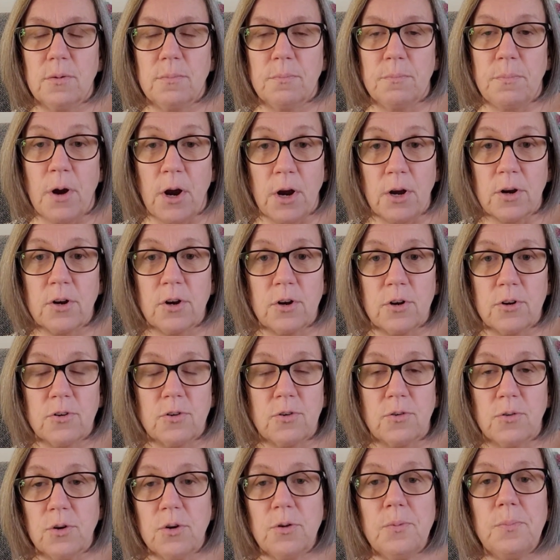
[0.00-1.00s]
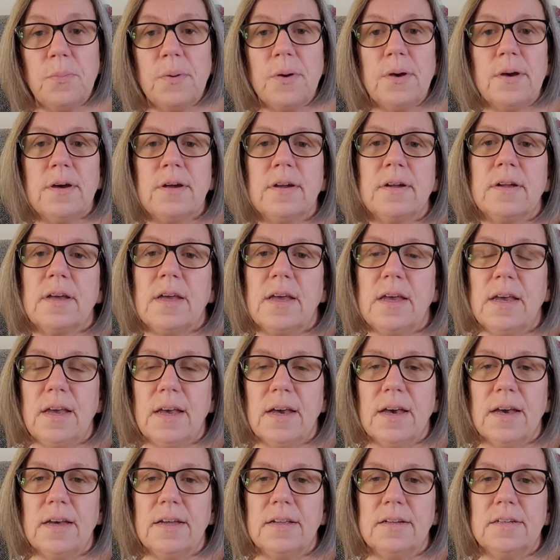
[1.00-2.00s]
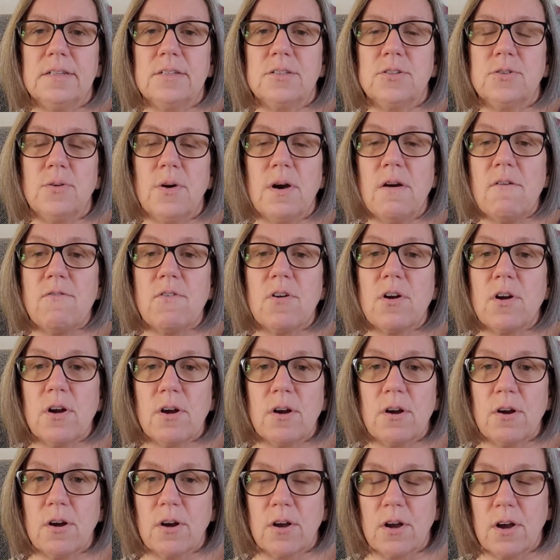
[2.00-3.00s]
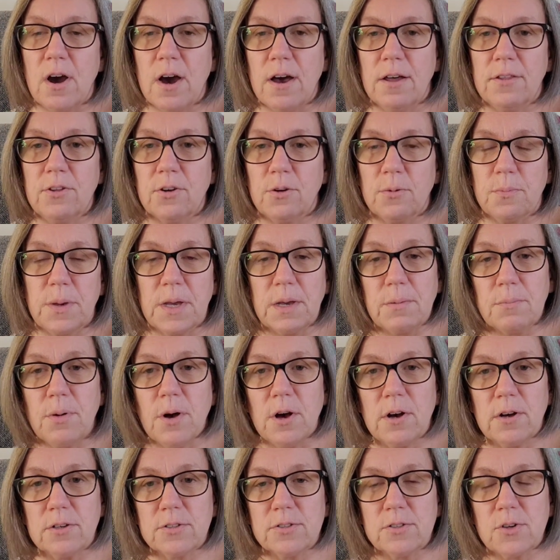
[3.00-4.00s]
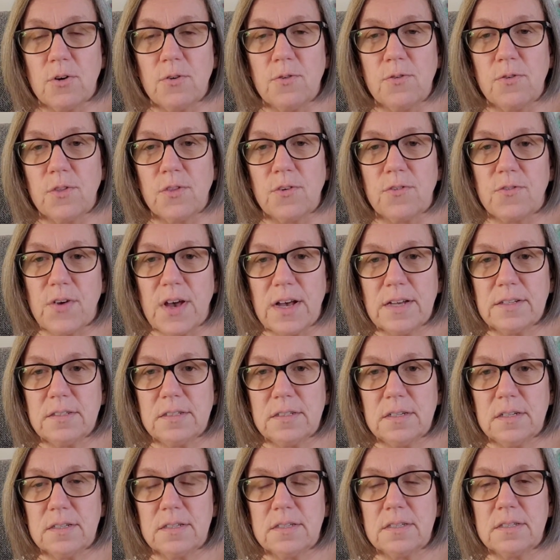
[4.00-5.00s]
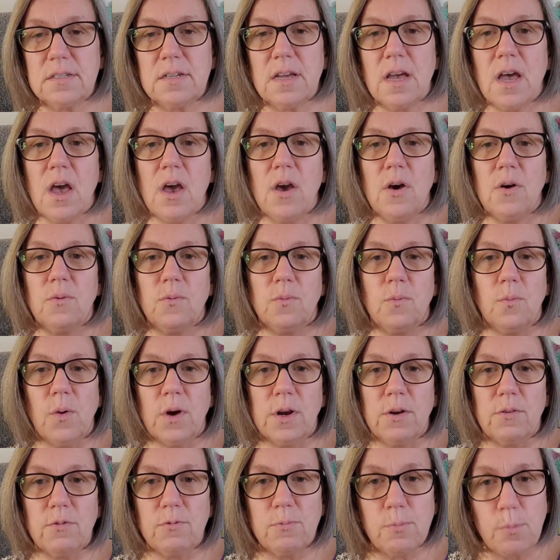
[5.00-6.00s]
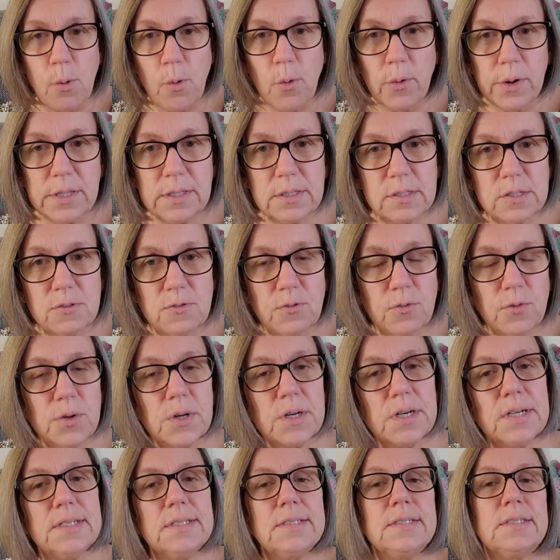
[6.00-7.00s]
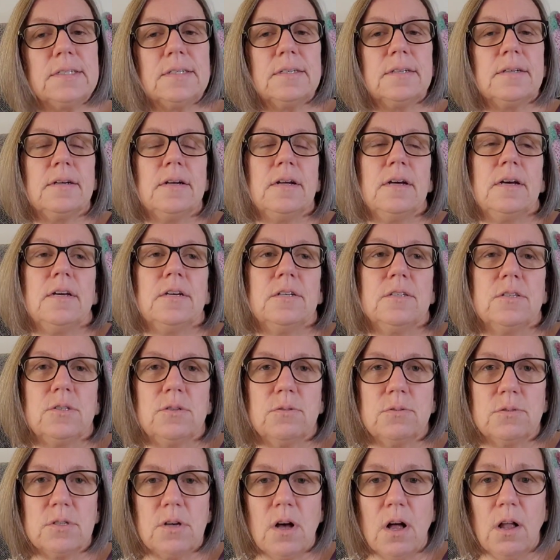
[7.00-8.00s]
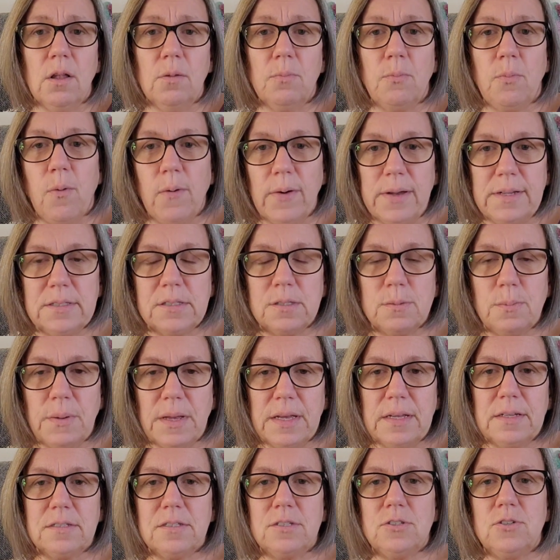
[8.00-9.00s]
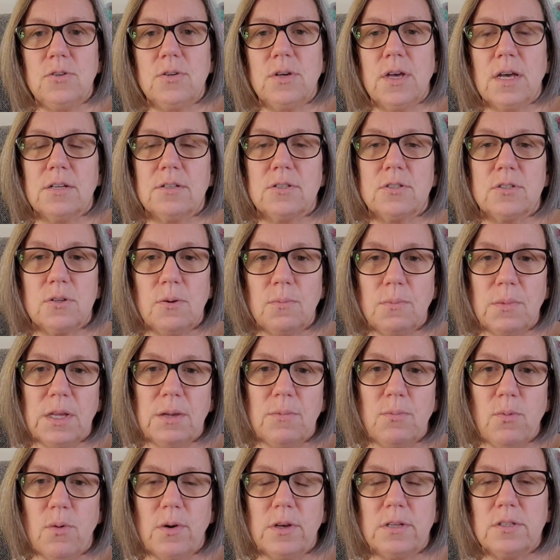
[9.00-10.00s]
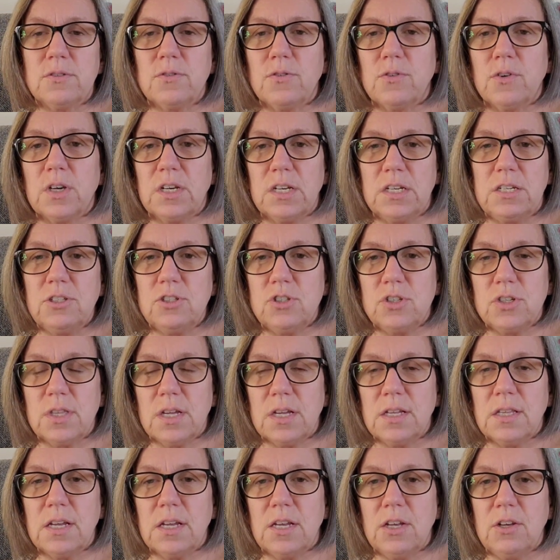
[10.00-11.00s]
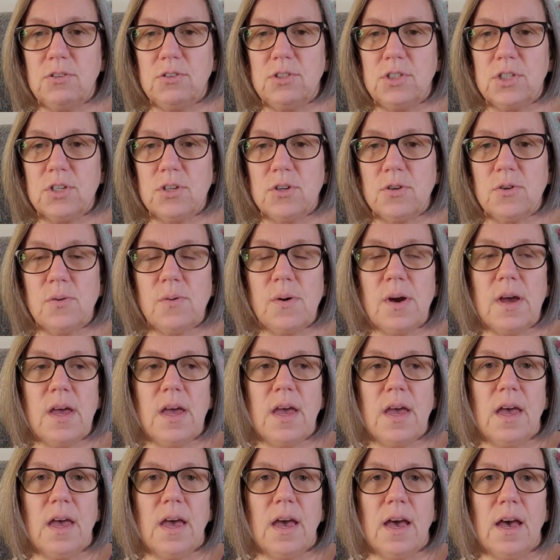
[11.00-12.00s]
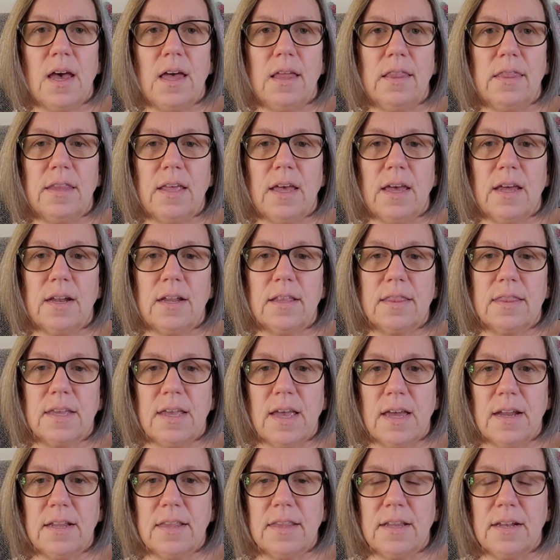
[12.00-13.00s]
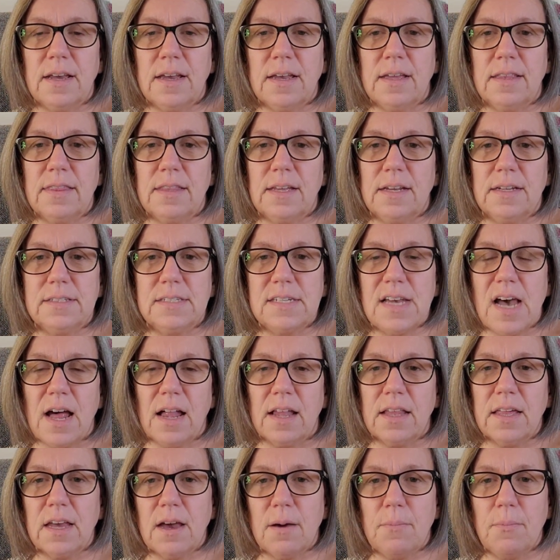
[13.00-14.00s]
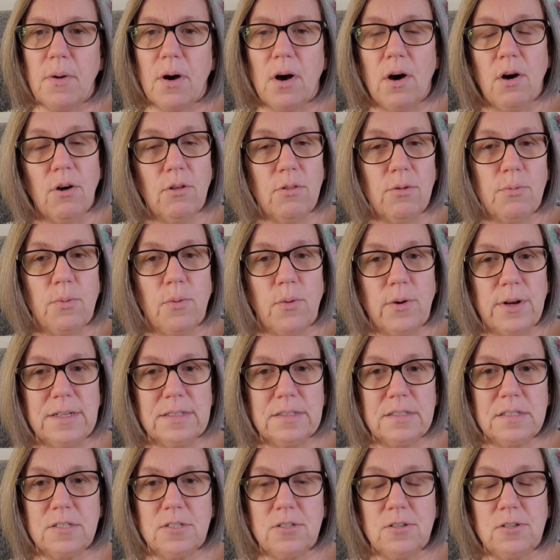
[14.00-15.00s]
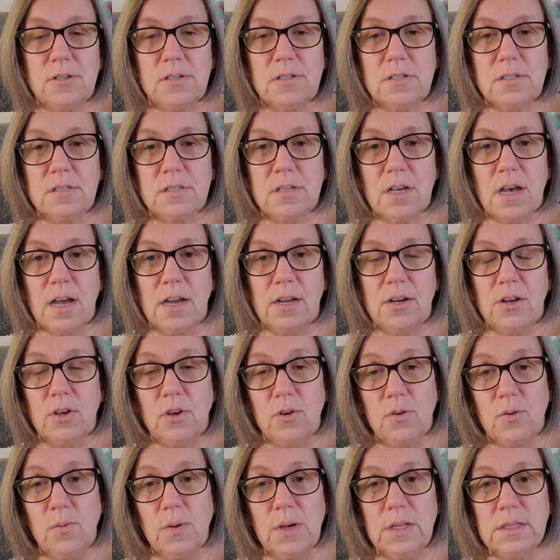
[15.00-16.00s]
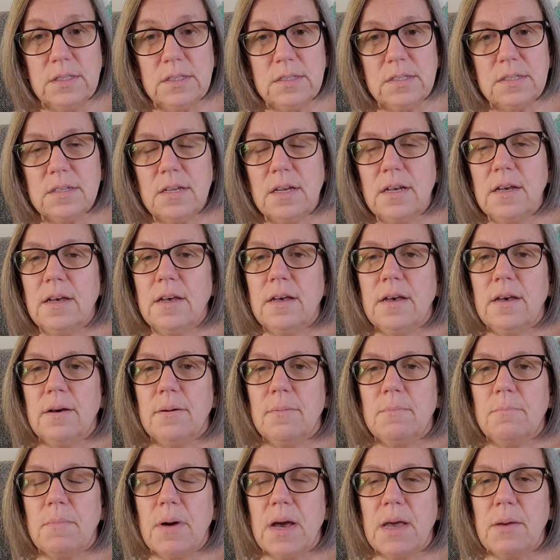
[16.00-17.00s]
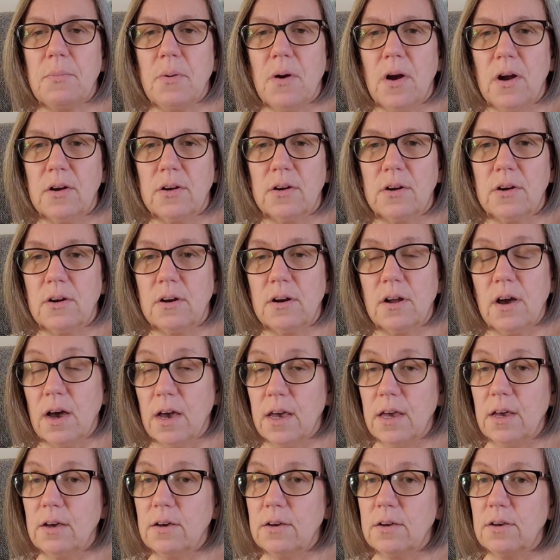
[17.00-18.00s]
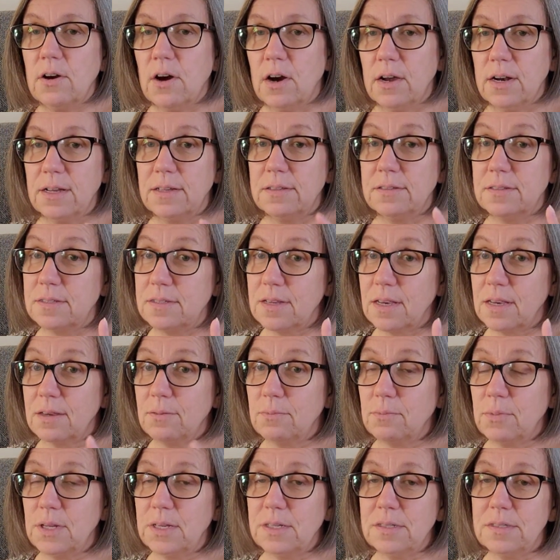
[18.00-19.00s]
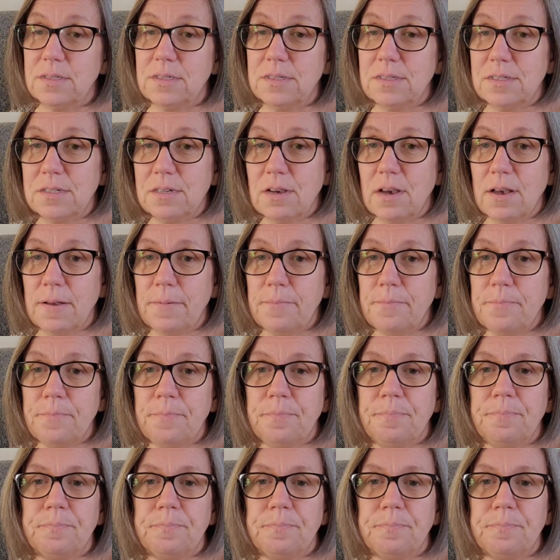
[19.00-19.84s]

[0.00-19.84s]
partnered group, and whoever got their ping pongs over the fastest won points for it. So it's all points based. You get so many points for each thing that you do, and then at the end of the night they tally up all the points to decide who wins. My partner and I got in 2nd place this time.